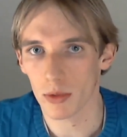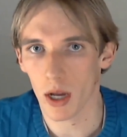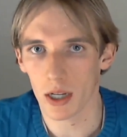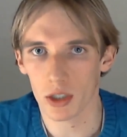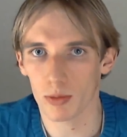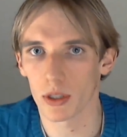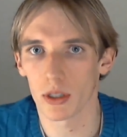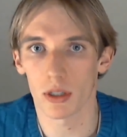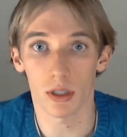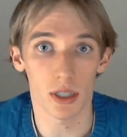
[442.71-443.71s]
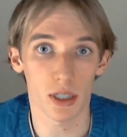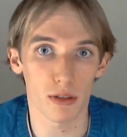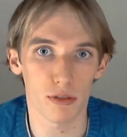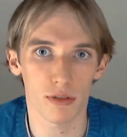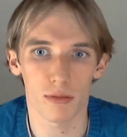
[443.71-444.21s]
aspirin,
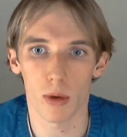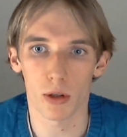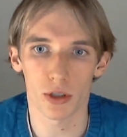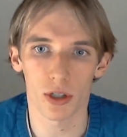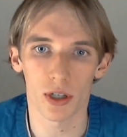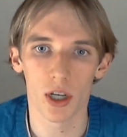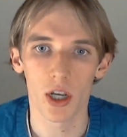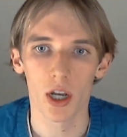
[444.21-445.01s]
Aleve, Motrin,